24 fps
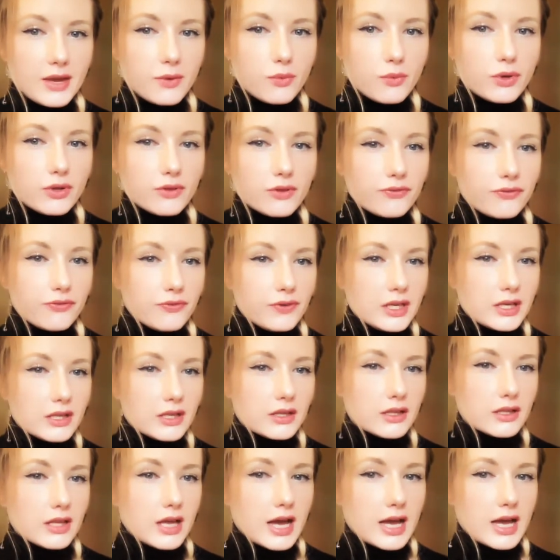will
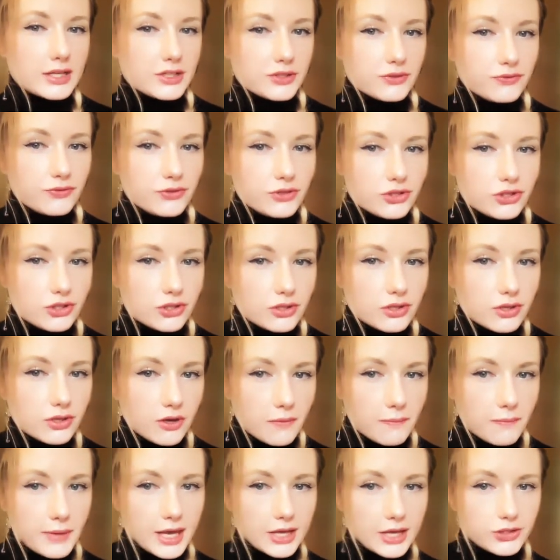feel artificial
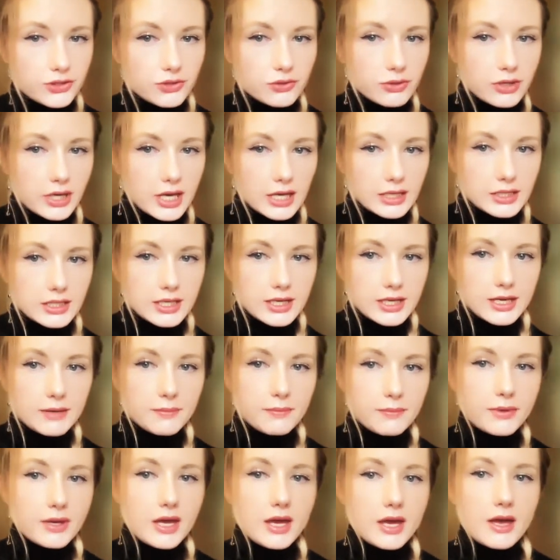compared to gut
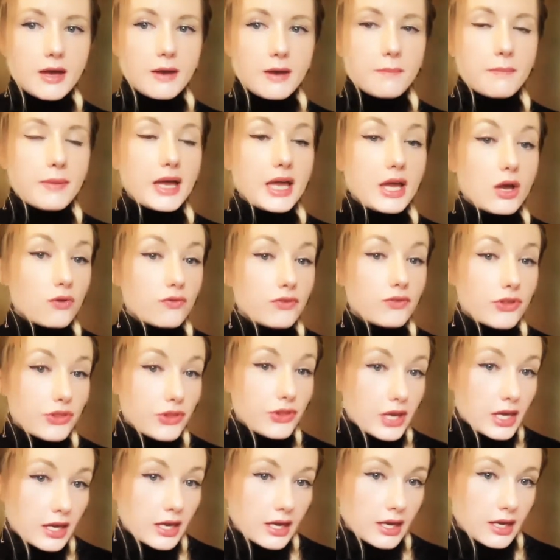type by
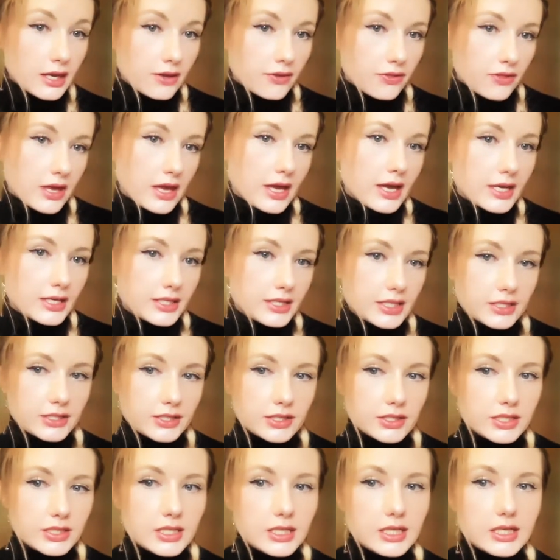overthinking their
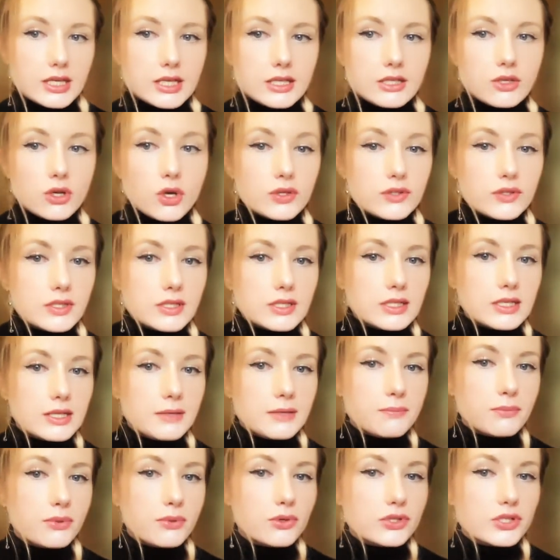identity and
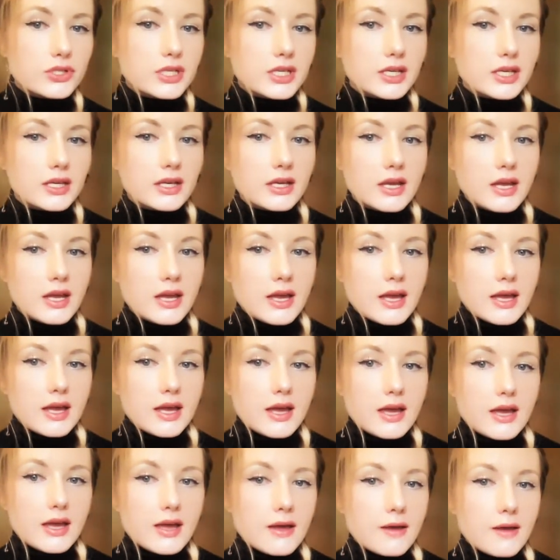constantly putting
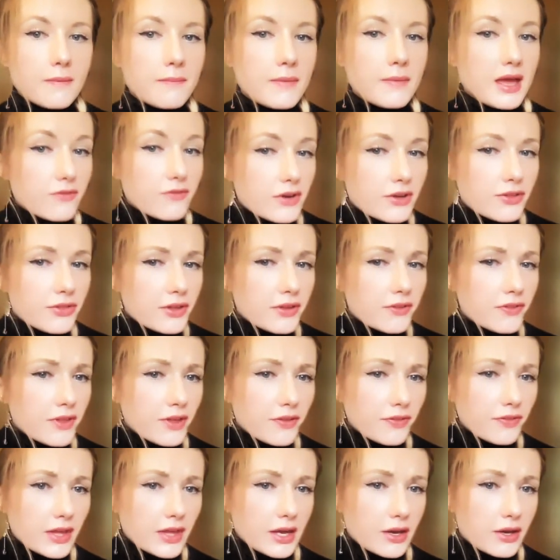everything
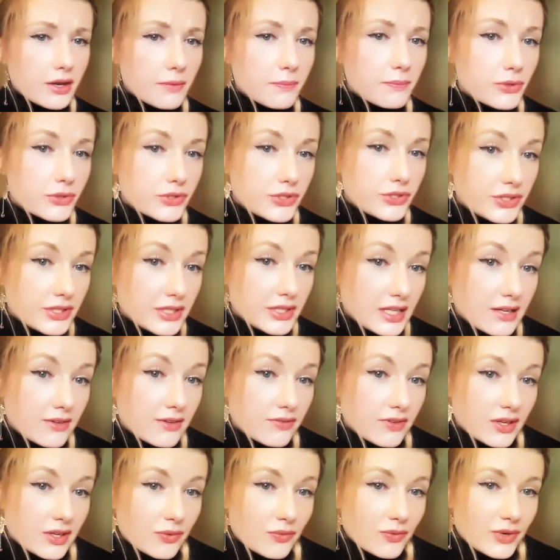that they're
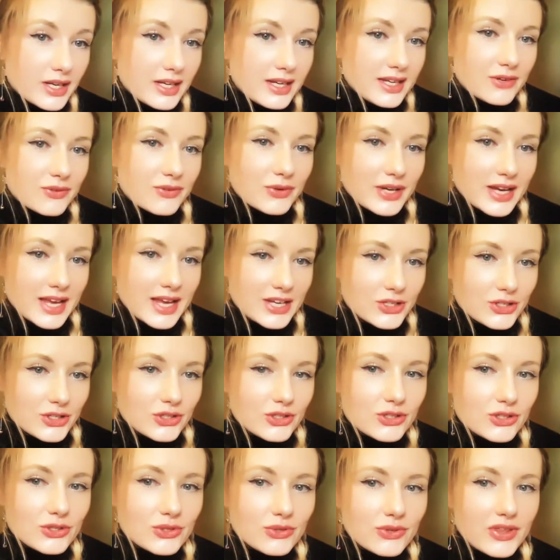perceiving really in relation
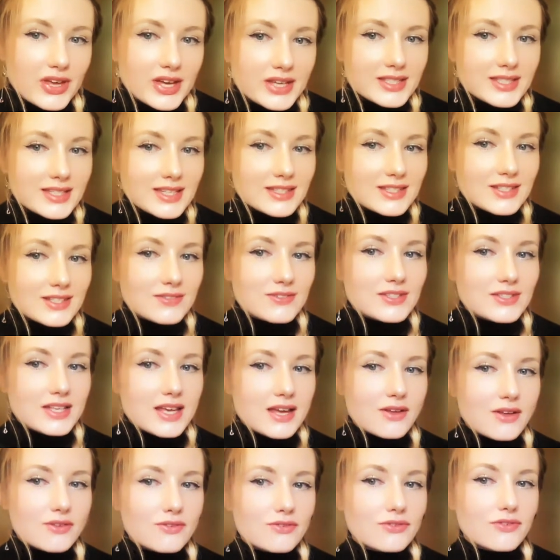to their sense of
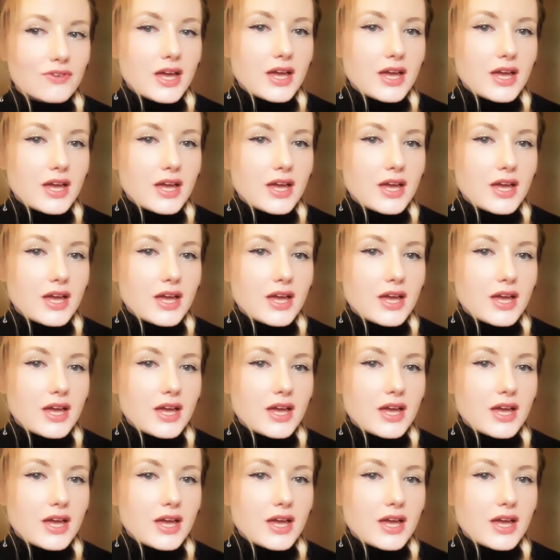self.